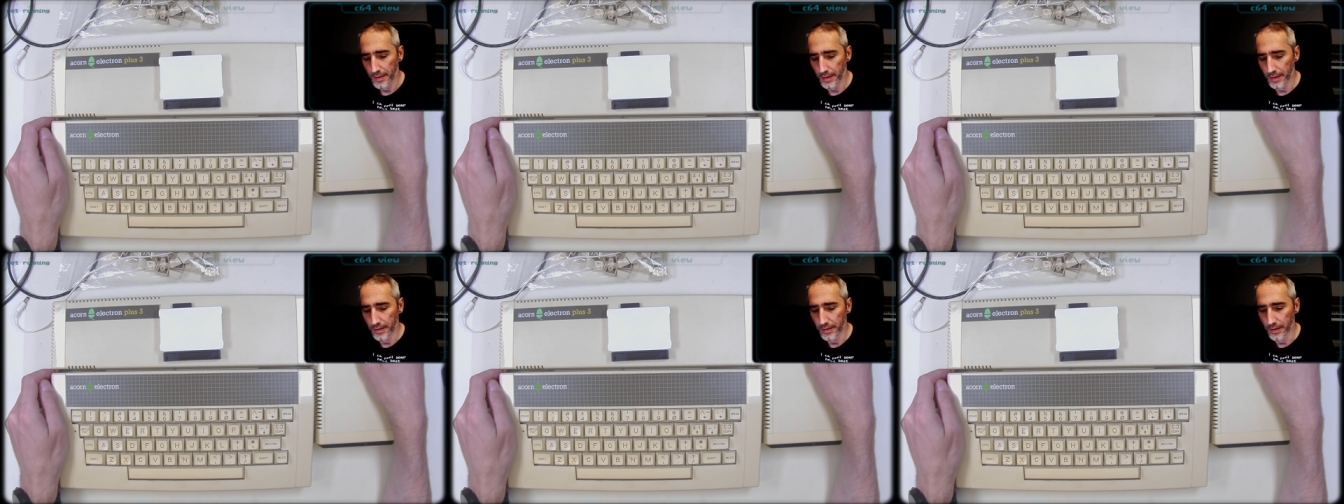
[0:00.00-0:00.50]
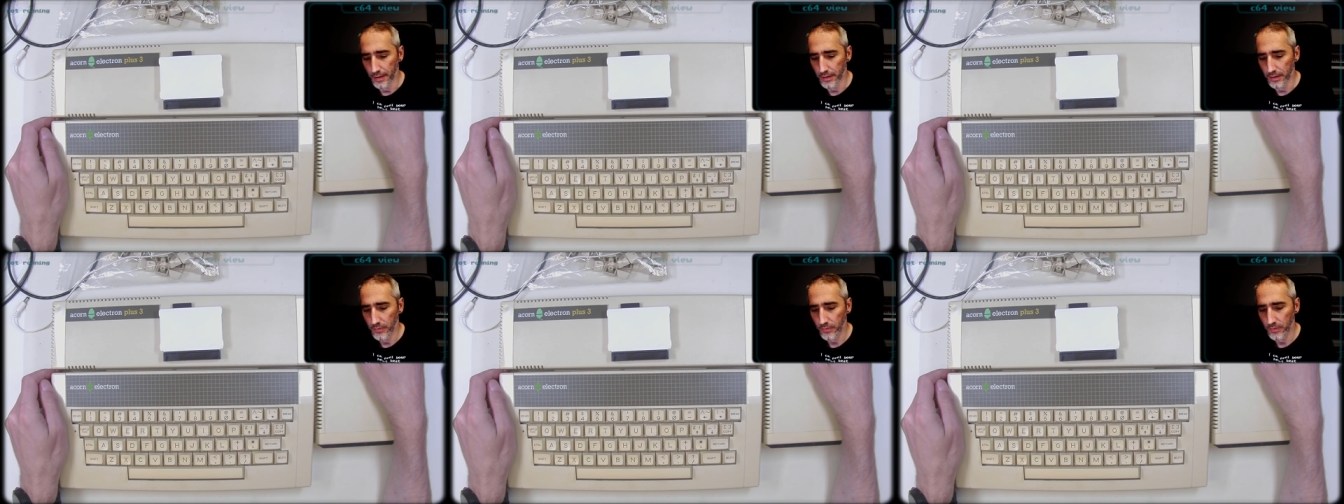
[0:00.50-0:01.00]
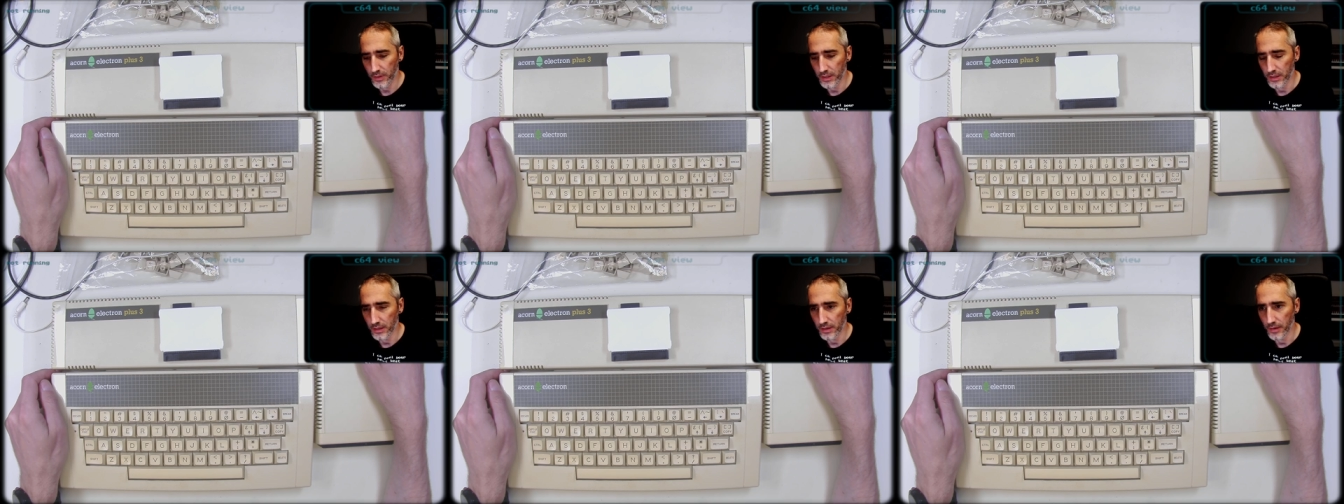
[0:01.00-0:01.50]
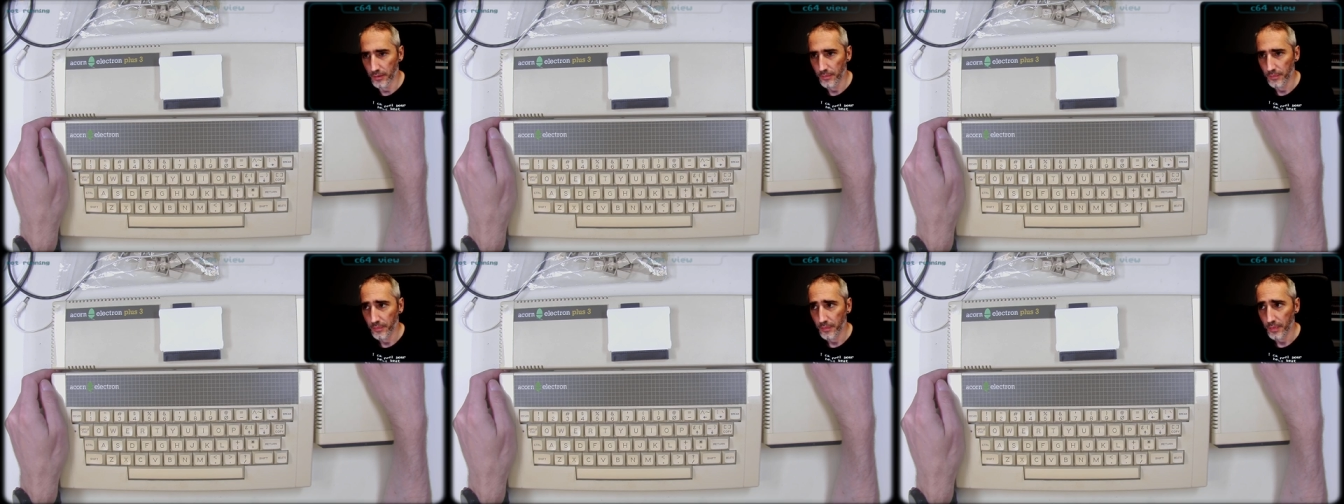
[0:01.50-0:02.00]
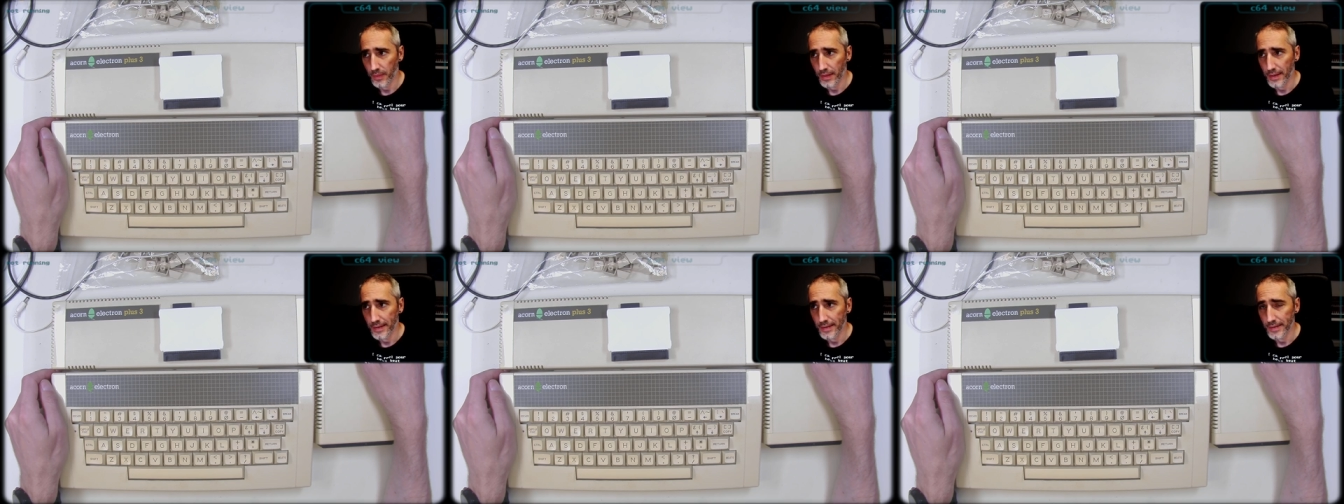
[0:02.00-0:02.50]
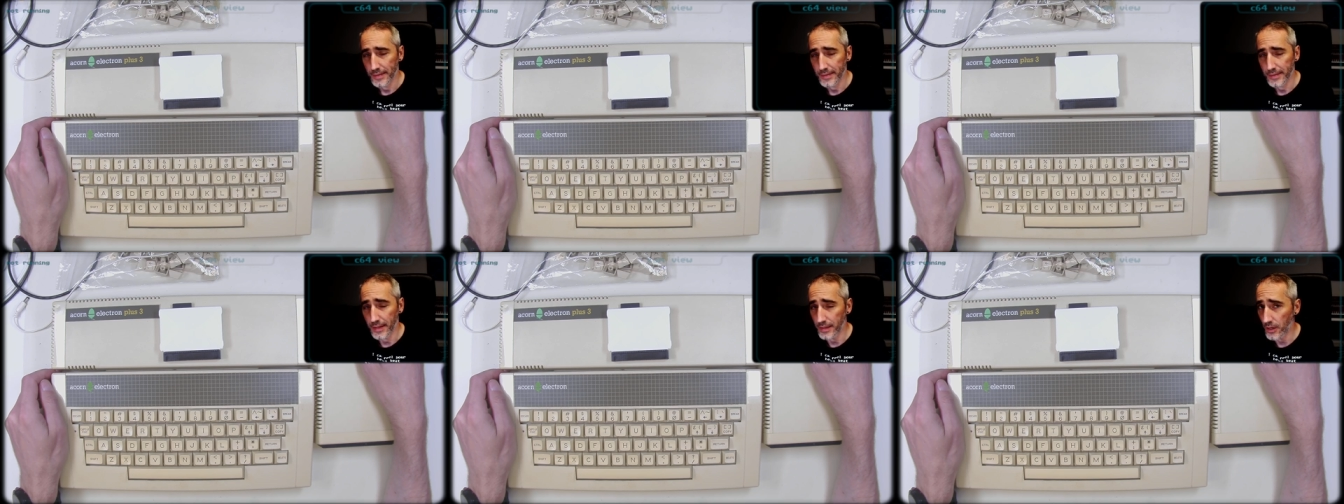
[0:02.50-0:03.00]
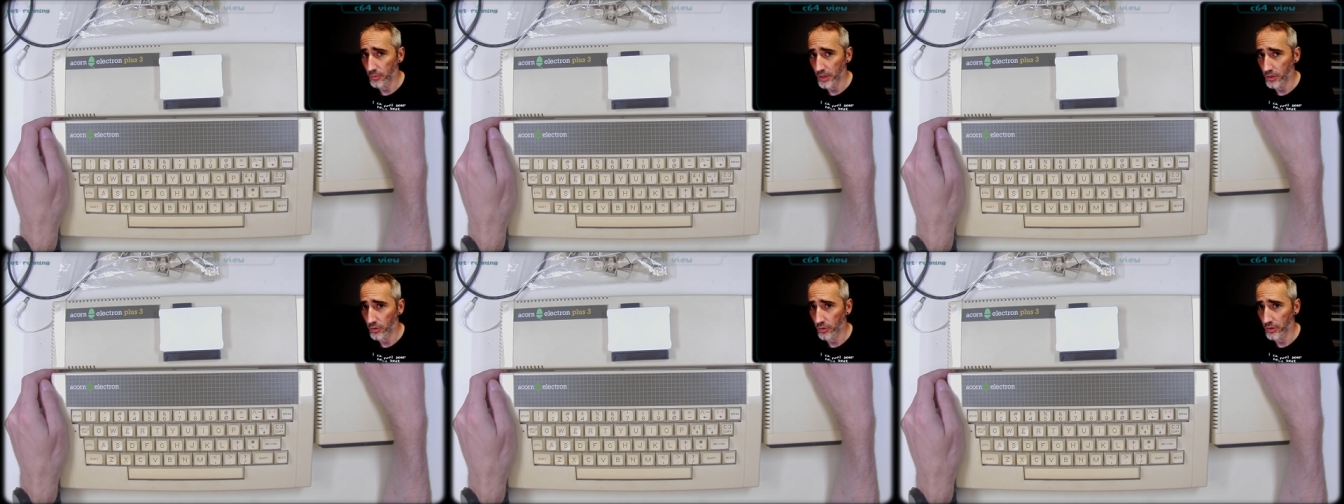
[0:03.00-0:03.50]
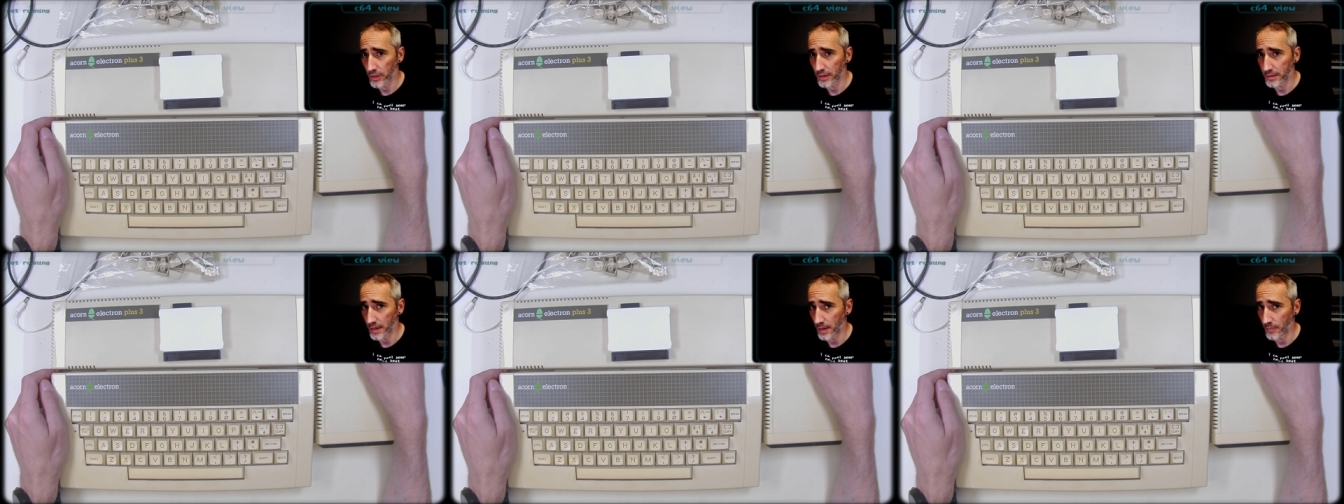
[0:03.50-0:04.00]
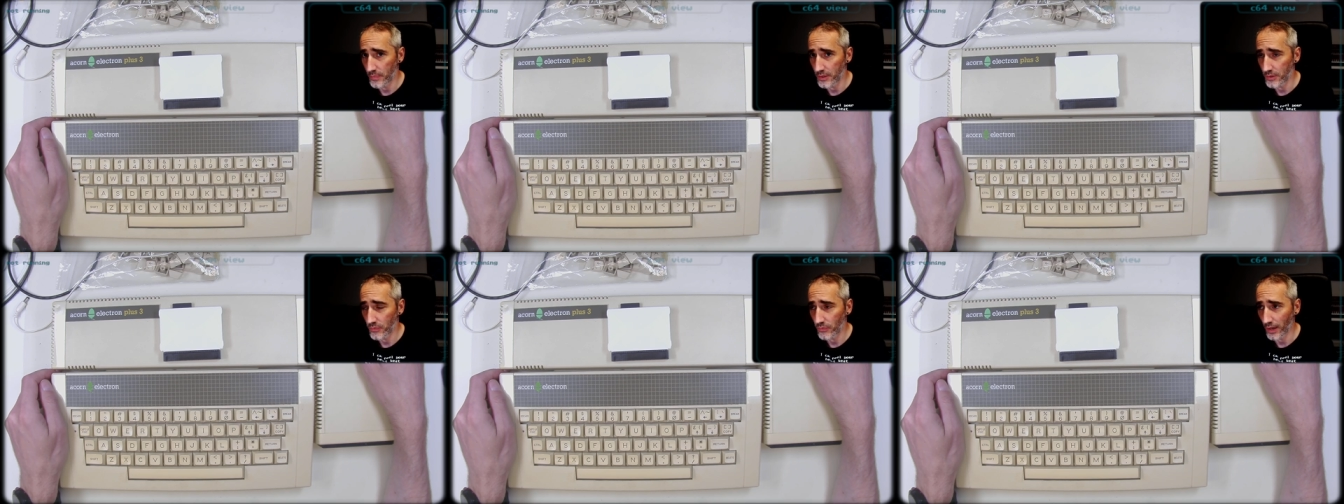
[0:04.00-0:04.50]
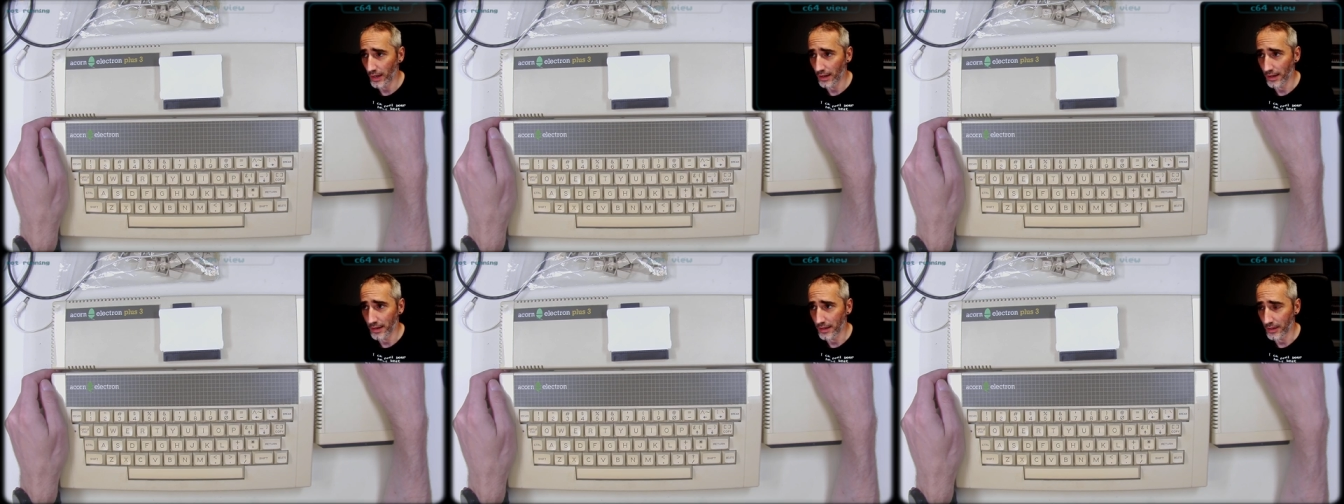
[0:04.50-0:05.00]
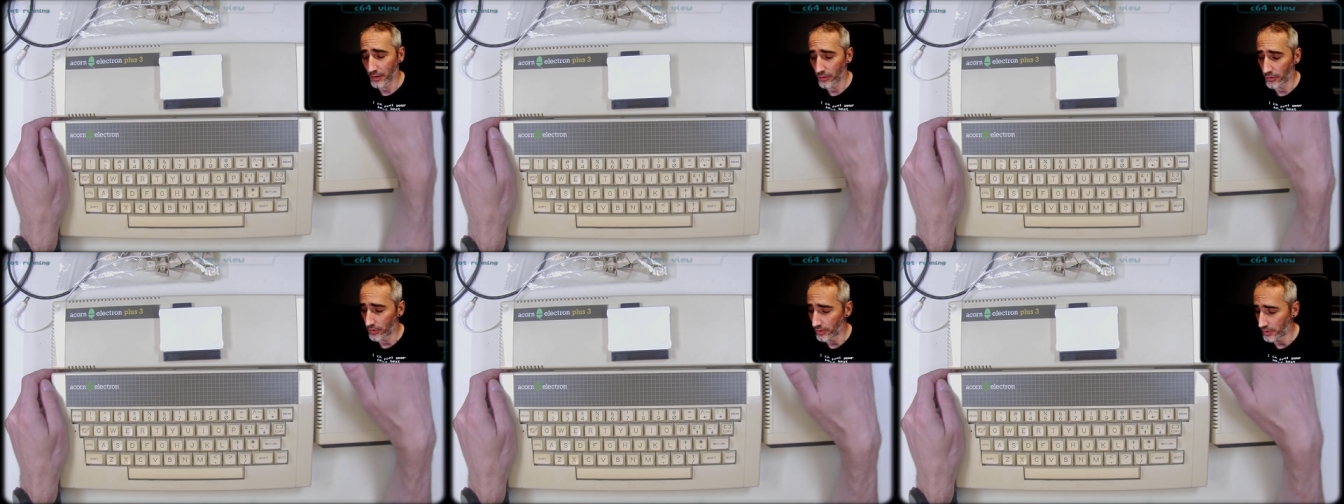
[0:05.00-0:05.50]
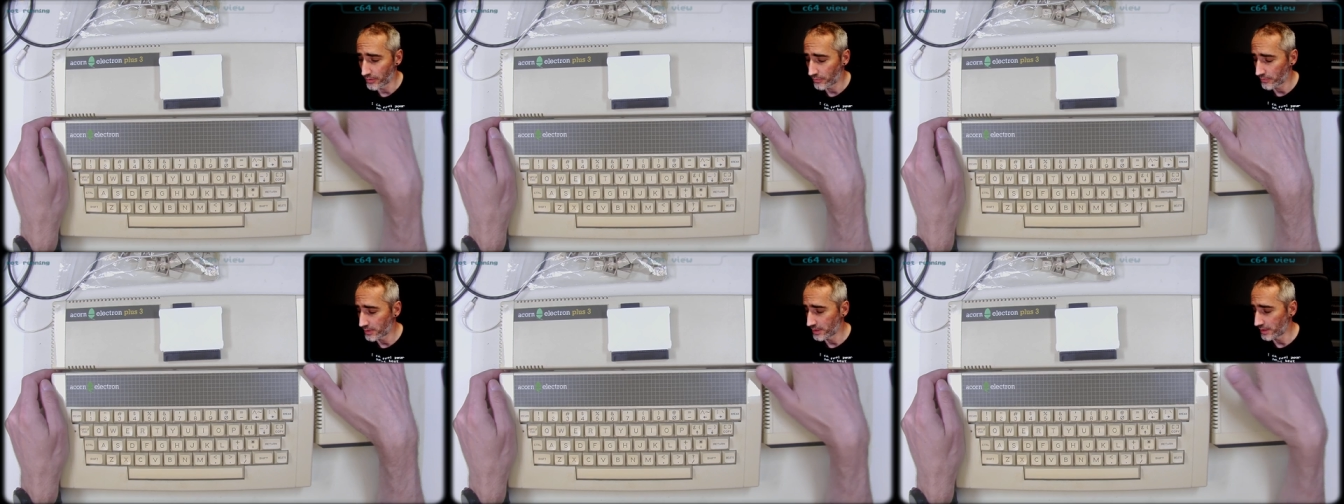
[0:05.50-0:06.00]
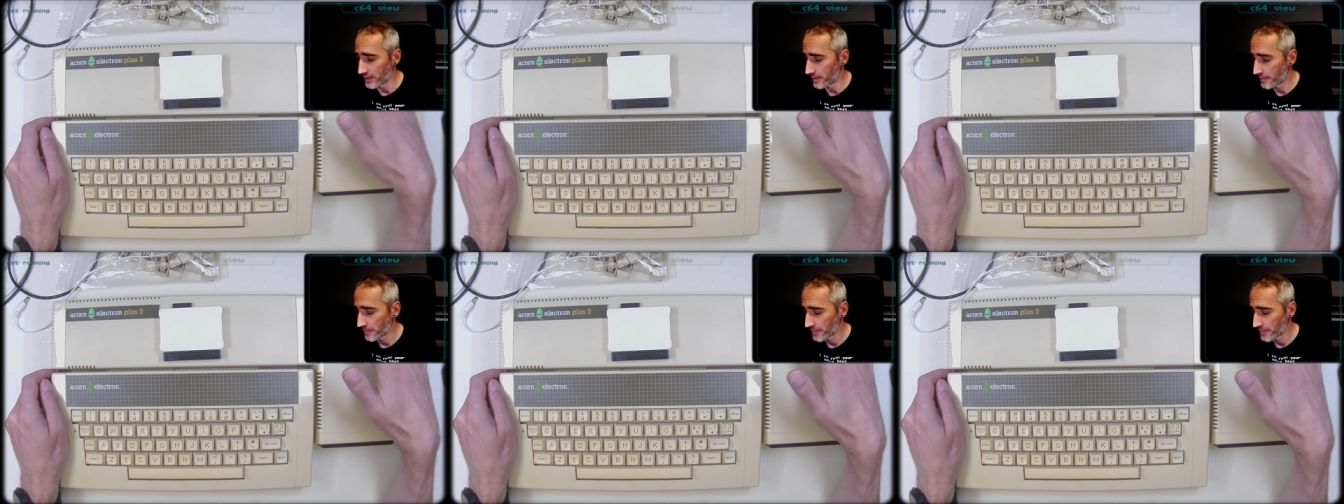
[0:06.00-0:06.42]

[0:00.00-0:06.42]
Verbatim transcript: and uh, if the uh, data recorder attempt is failing or if the uh,